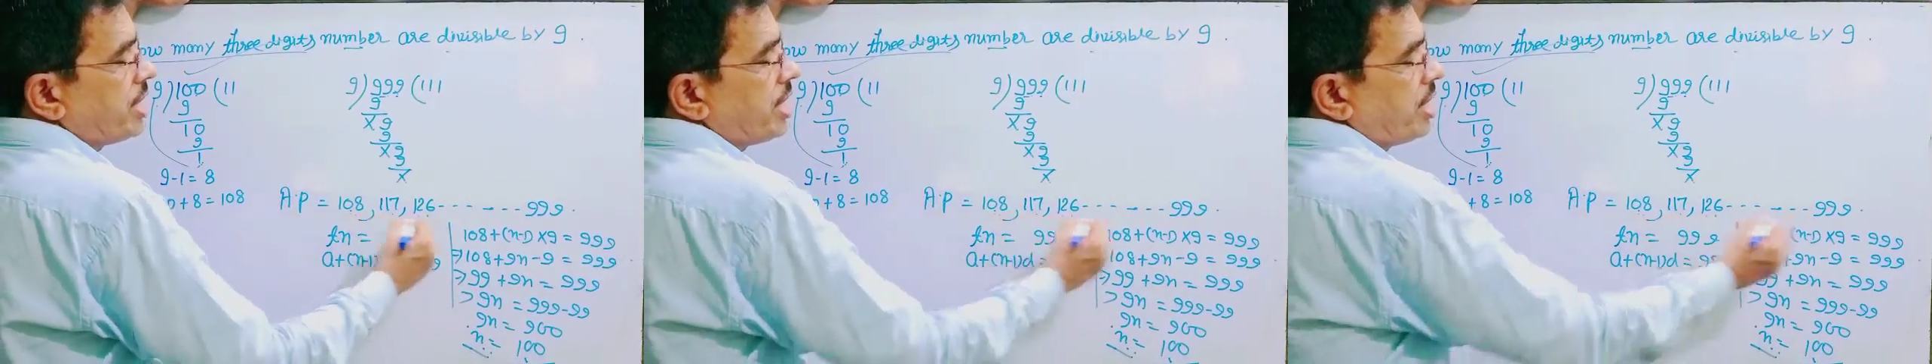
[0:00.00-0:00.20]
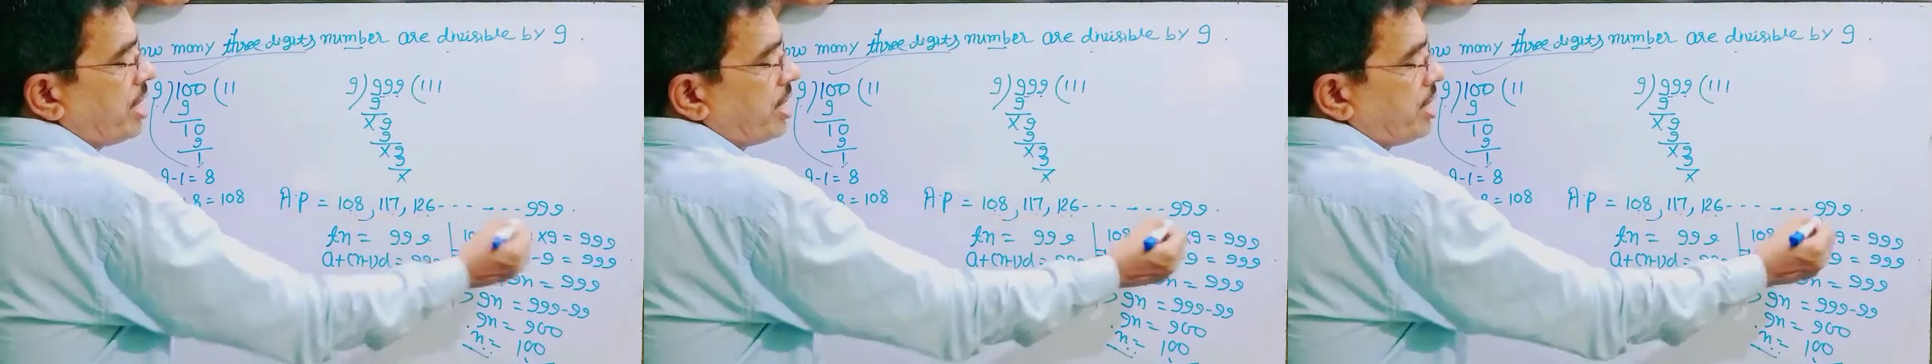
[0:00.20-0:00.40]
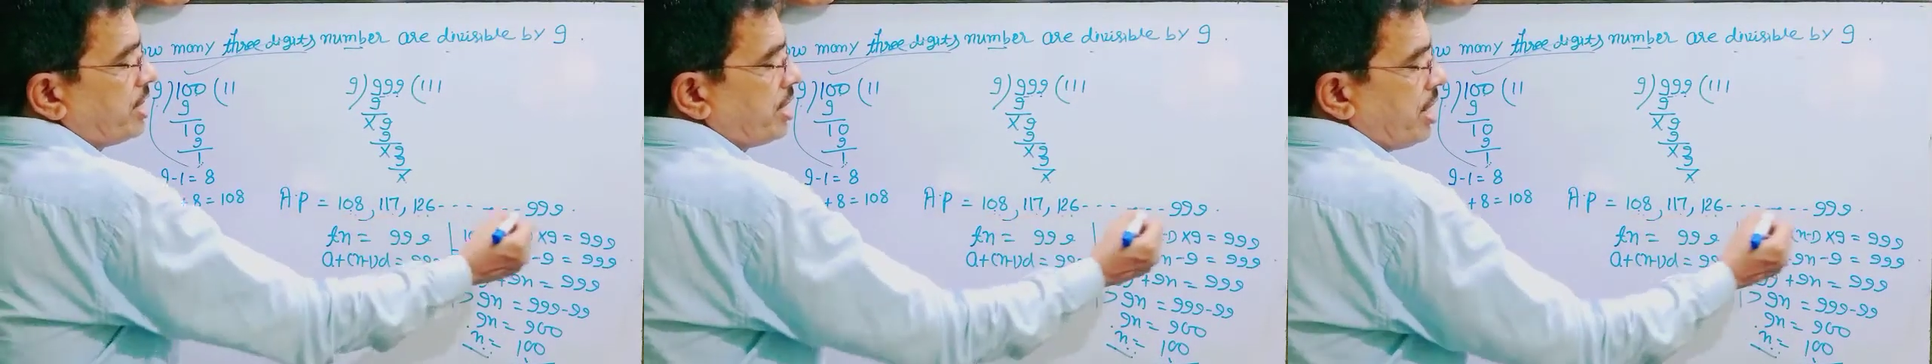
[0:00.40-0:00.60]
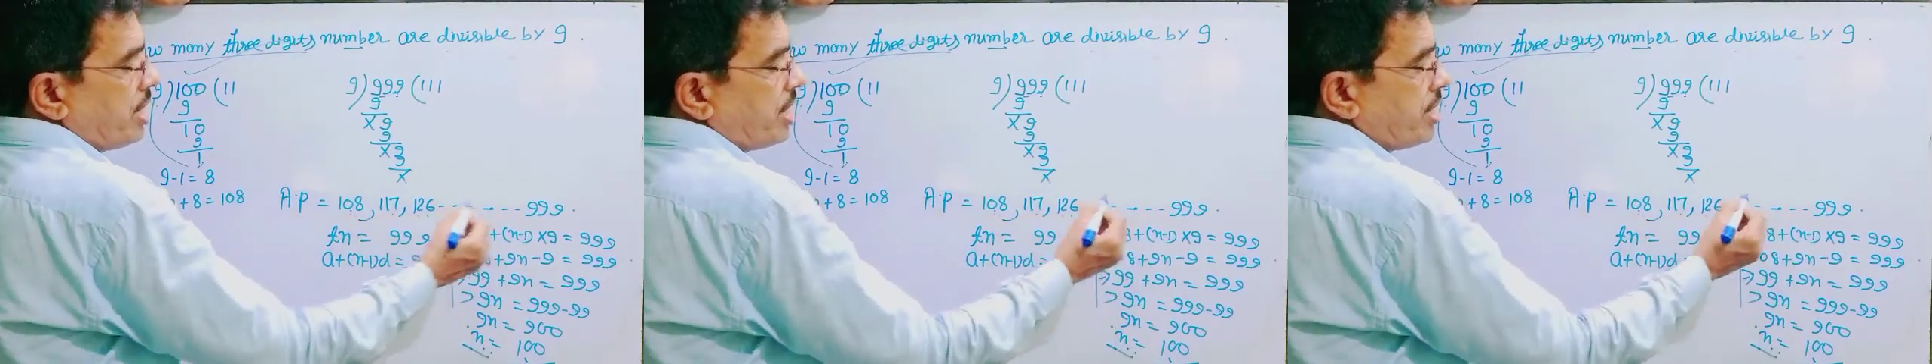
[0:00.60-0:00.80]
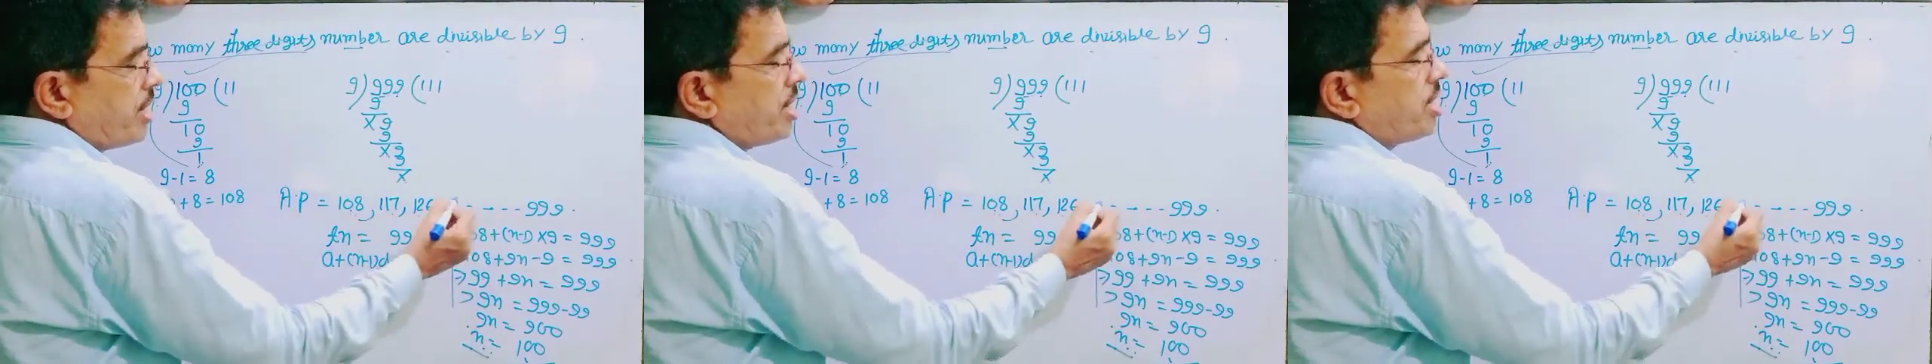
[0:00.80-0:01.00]
there are
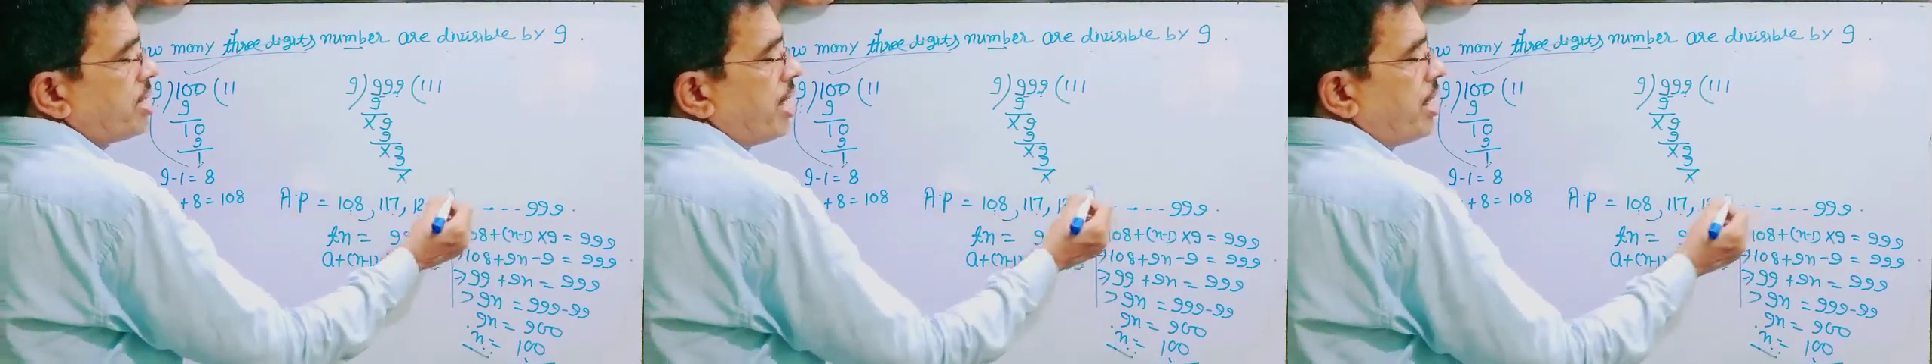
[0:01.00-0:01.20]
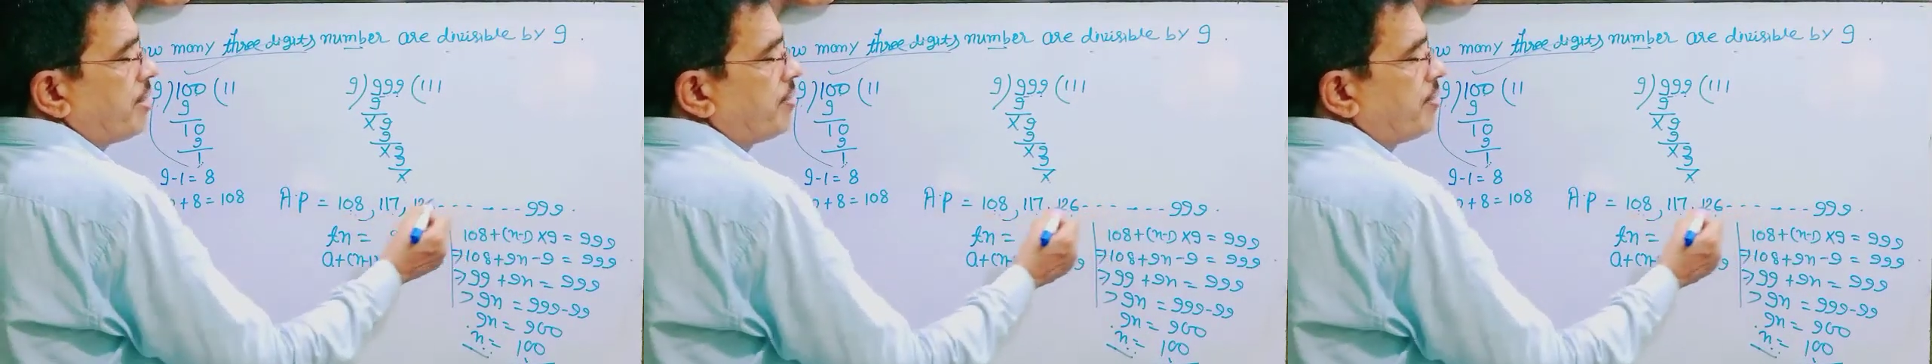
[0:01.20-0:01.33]
100